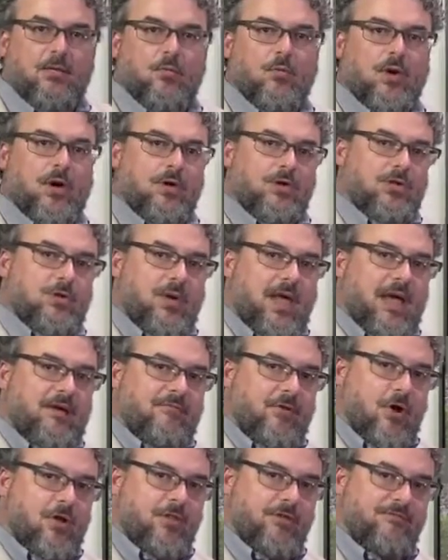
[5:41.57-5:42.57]
where you
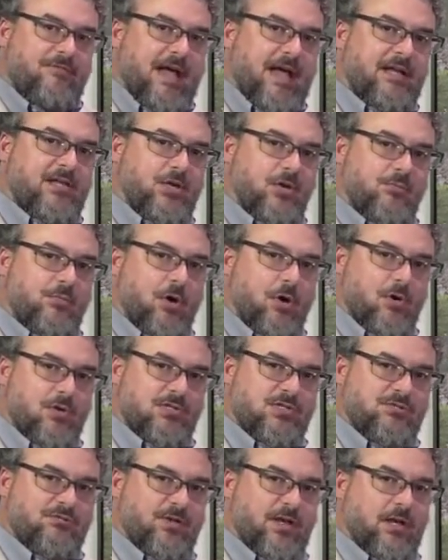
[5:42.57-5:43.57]
have all the vacuum
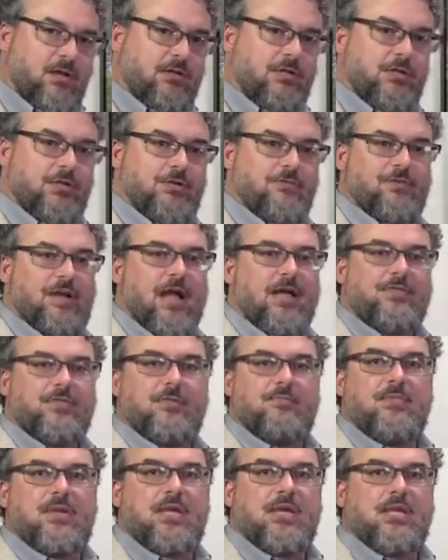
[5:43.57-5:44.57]
holes filled and you've got
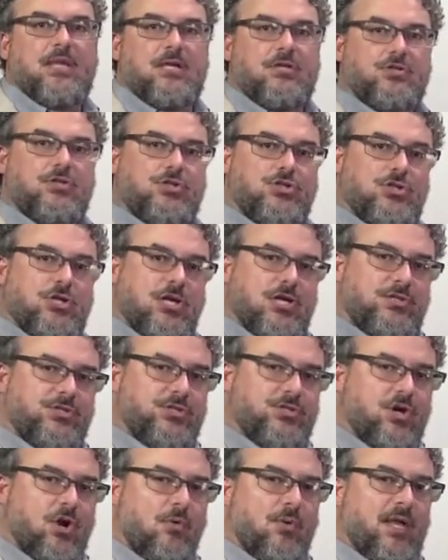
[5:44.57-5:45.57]
the media
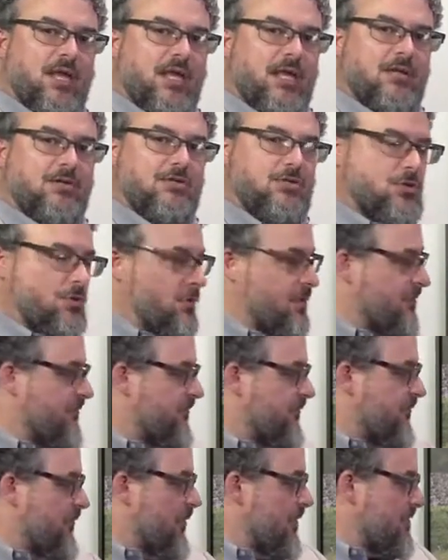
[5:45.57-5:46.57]
just going into the
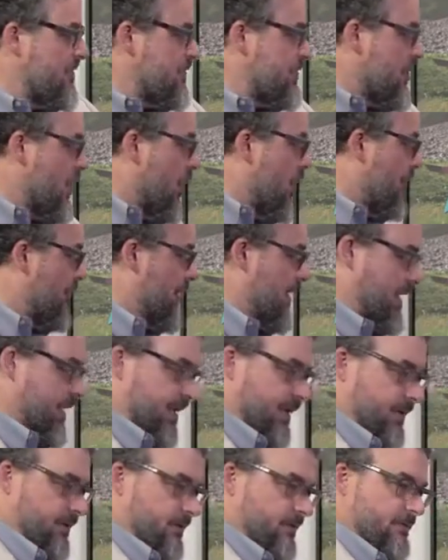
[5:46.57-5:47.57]
first
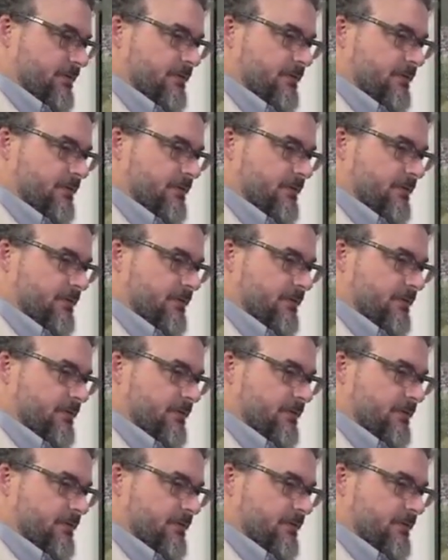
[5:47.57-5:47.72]
opening,